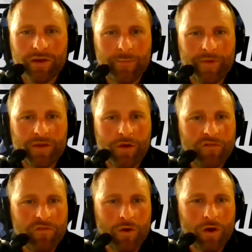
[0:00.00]
I mean, go
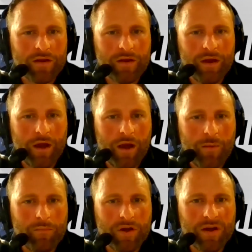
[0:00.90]
for it.
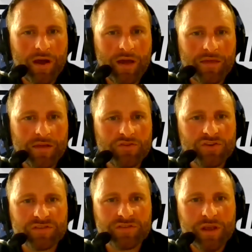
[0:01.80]
Um, but I think
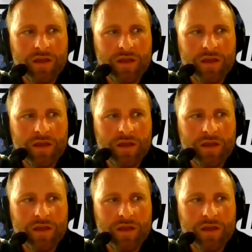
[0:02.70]
just